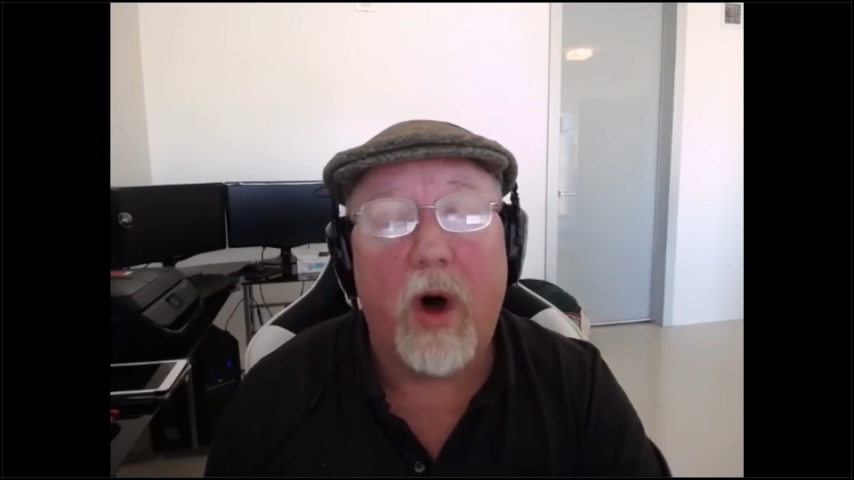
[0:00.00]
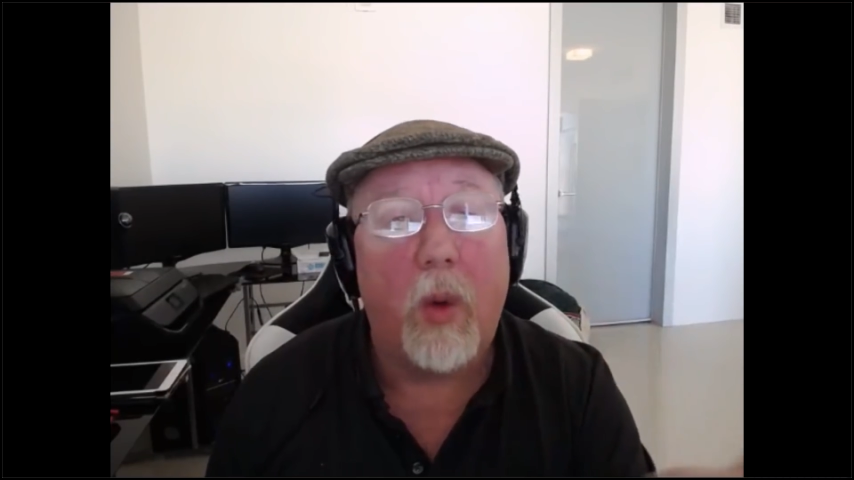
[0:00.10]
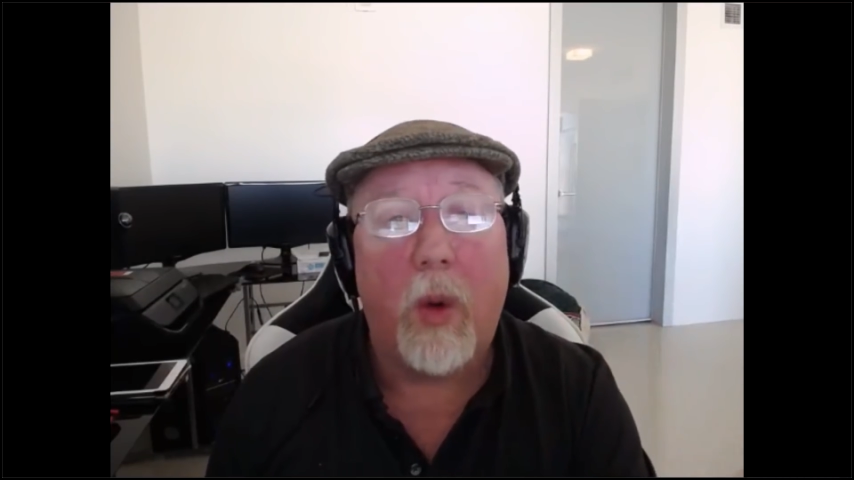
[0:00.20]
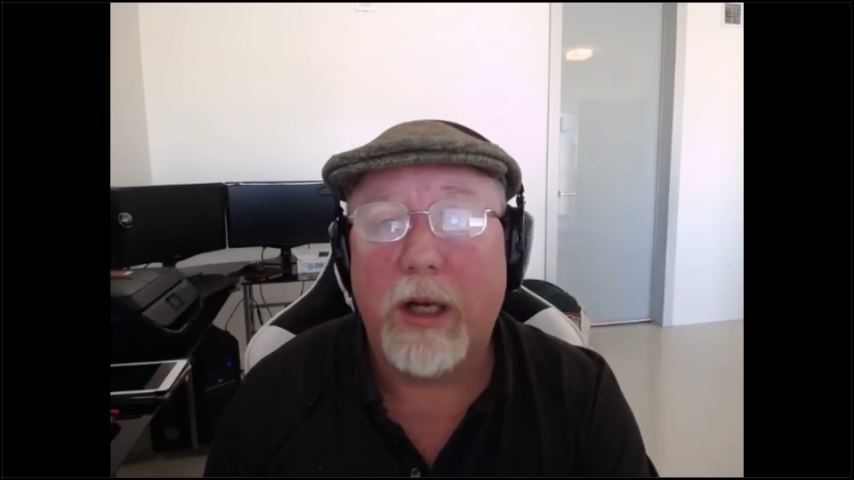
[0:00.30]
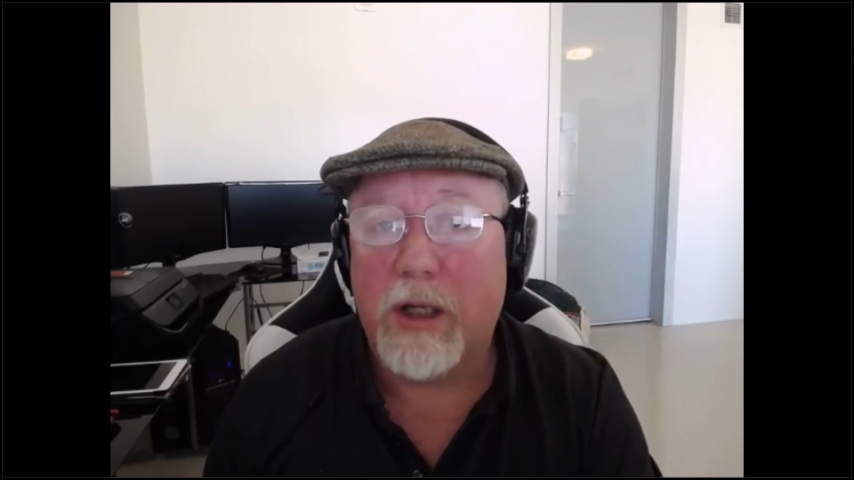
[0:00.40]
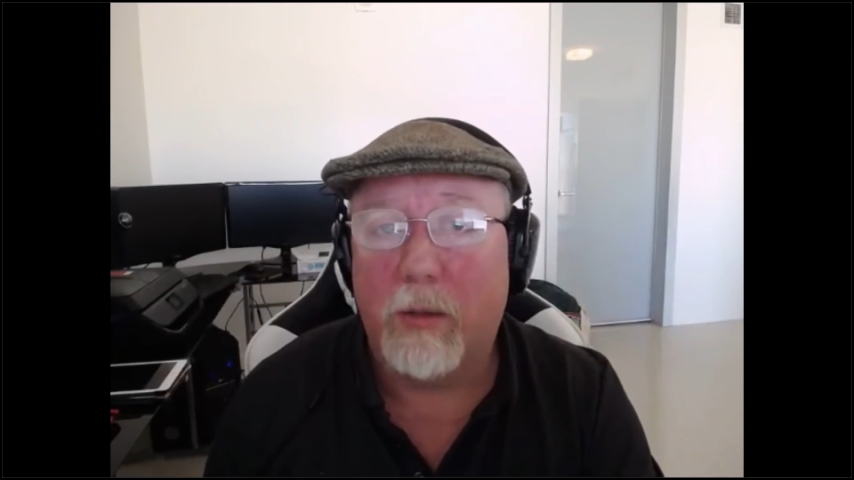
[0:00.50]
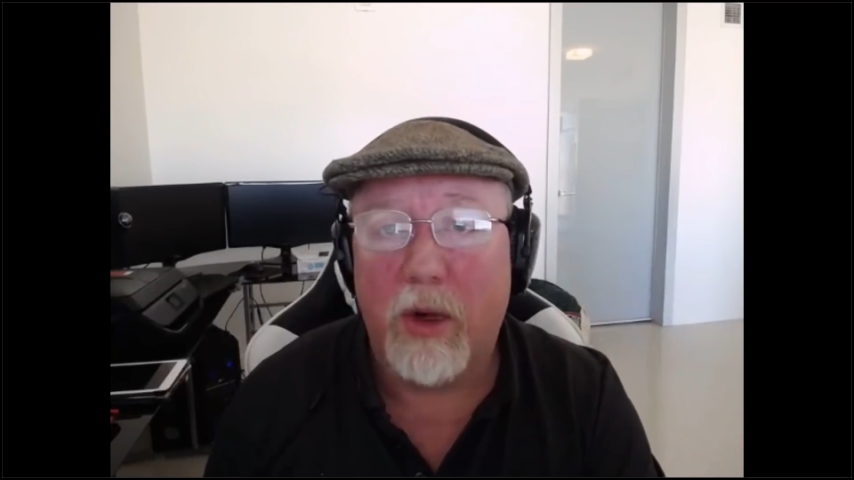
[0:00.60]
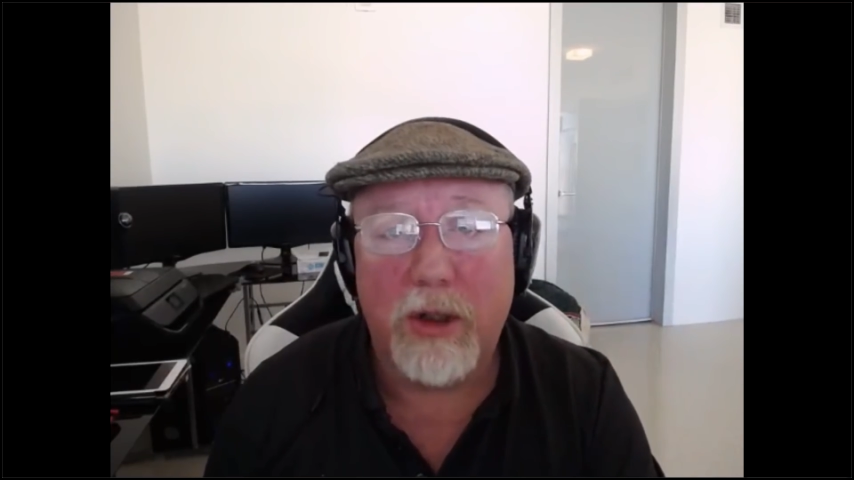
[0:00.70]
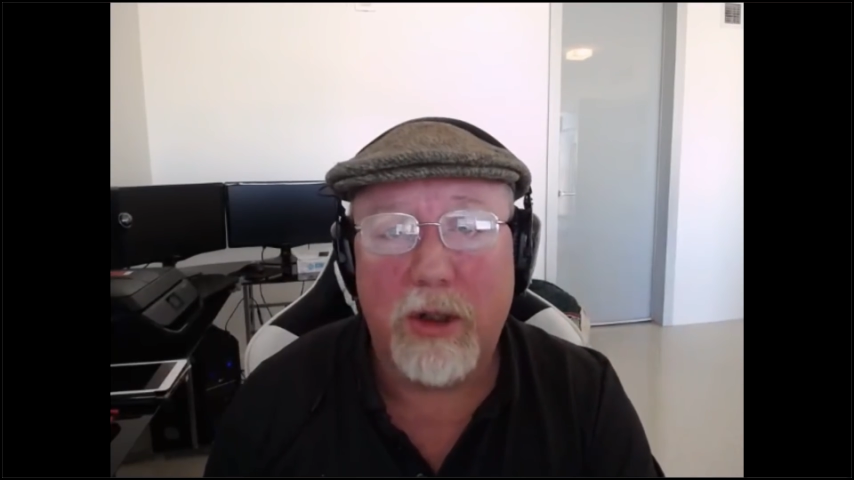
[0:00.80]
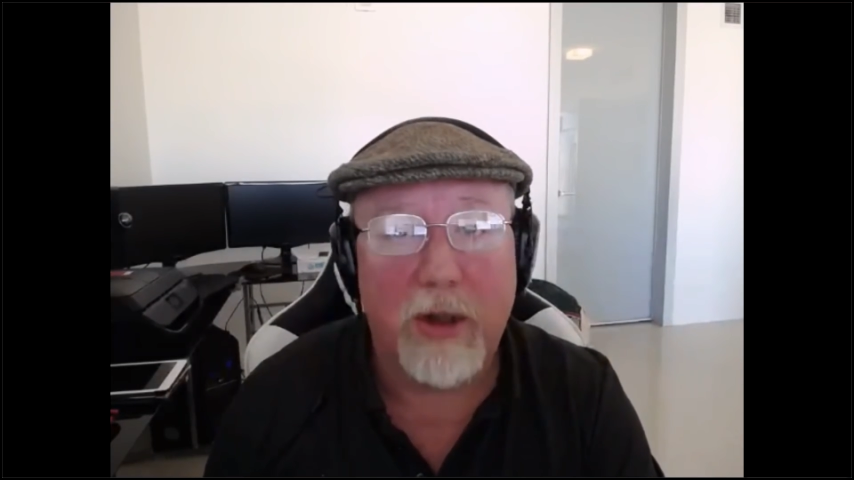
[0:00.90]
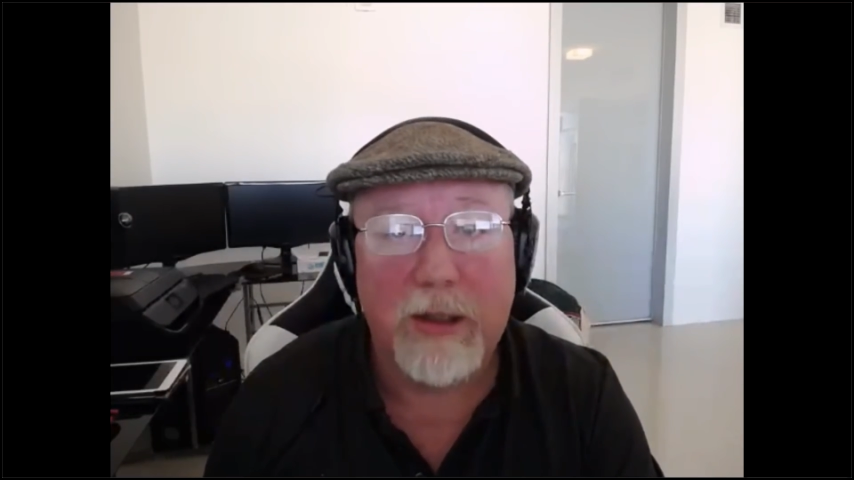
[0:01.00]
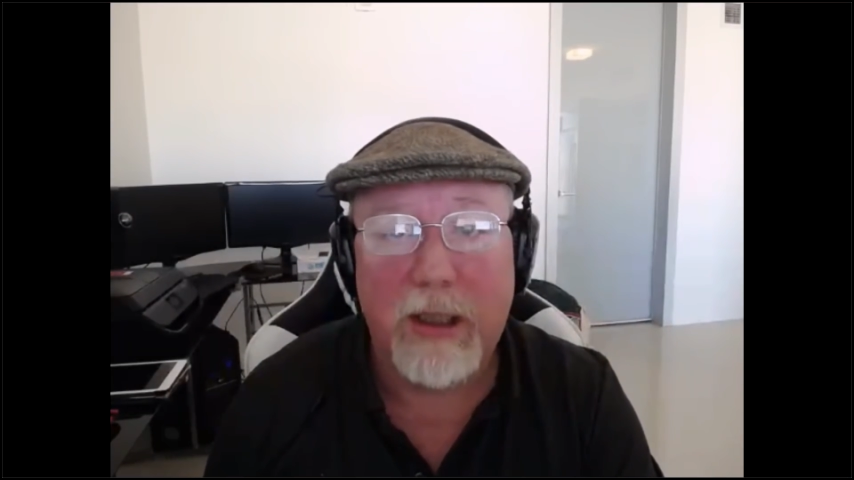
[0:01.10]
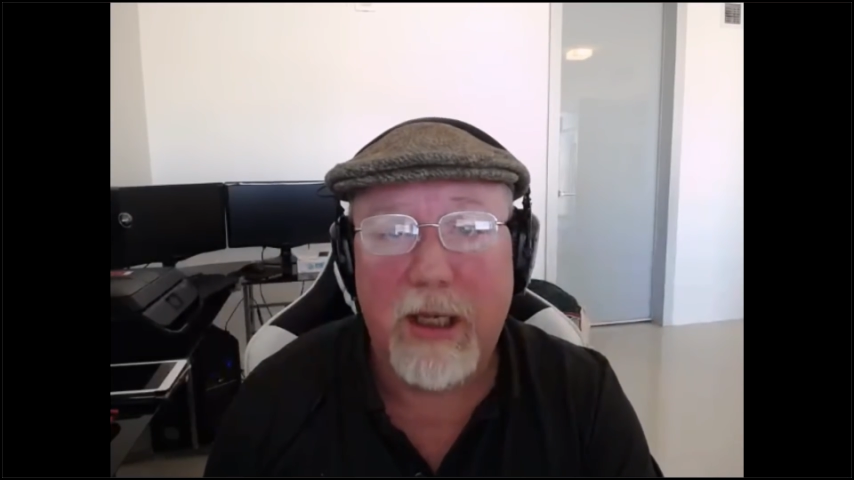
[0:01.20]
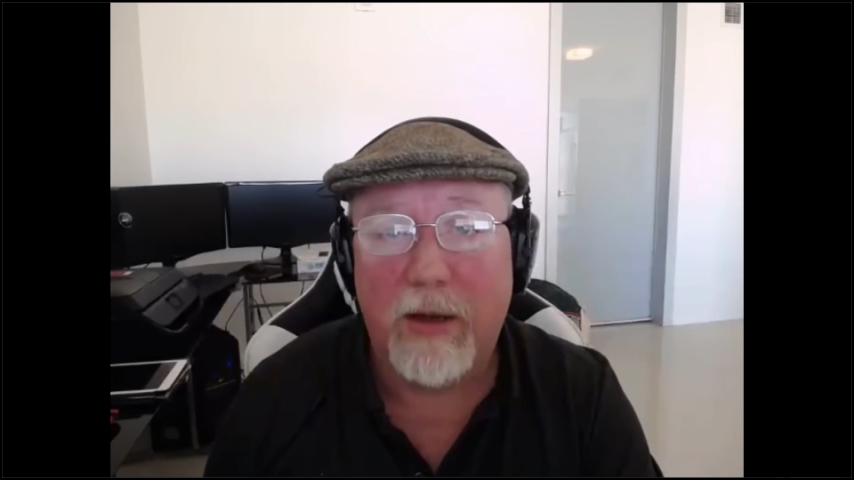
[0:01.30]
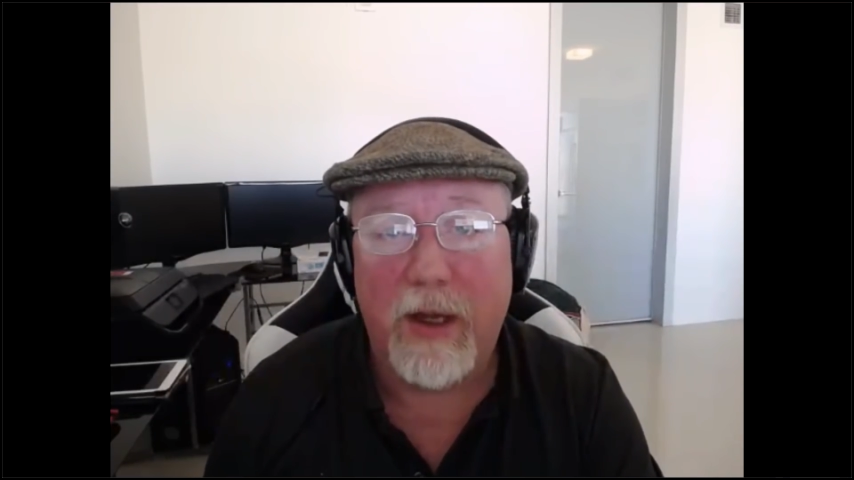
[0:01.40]
You've all watched commercials
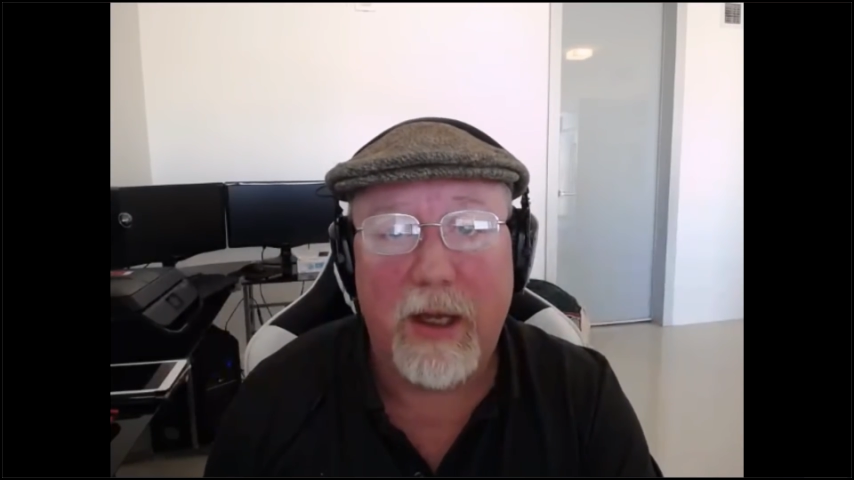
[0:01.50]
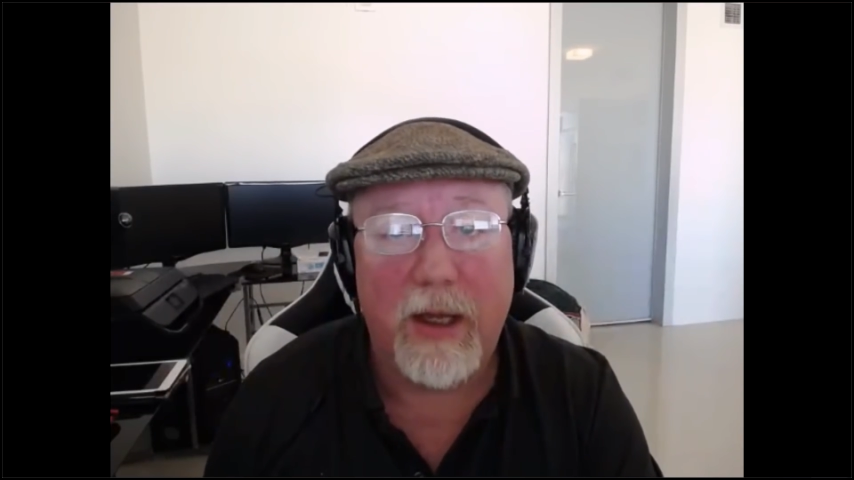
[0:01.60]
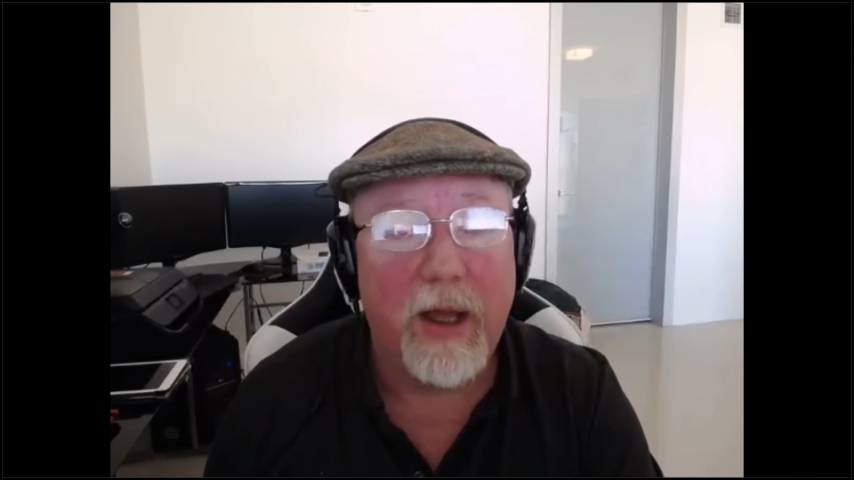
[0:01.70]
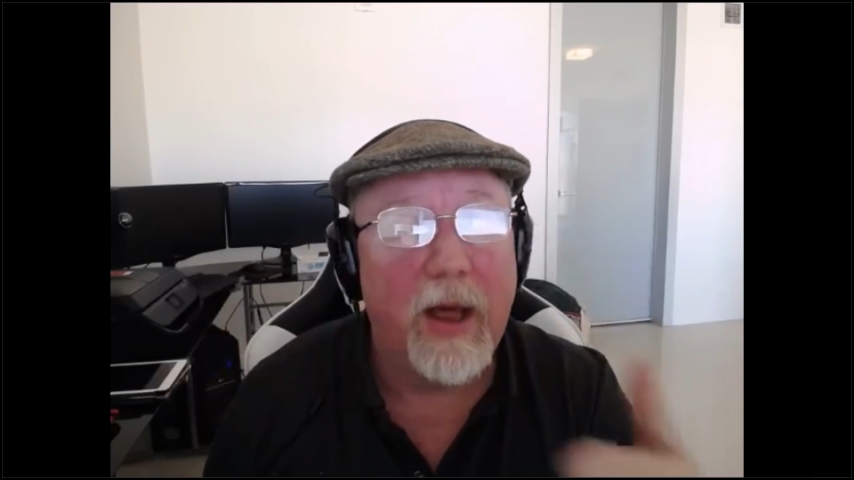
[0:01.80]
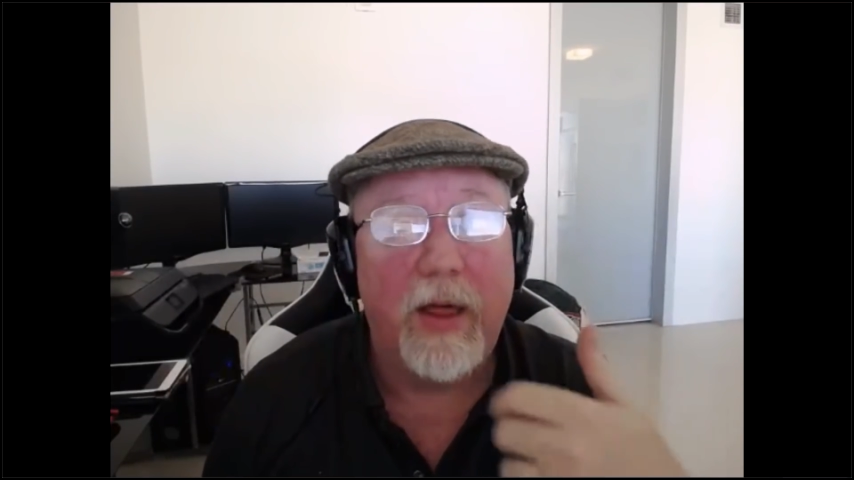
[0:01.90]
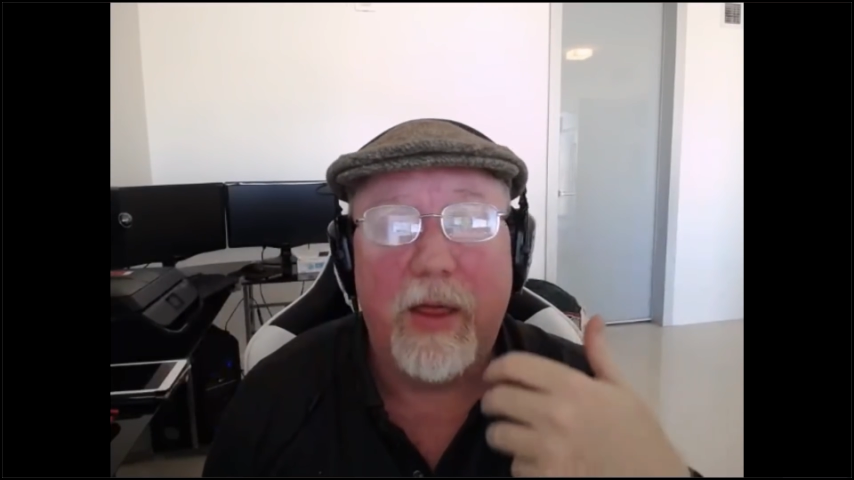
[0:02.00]
on TV.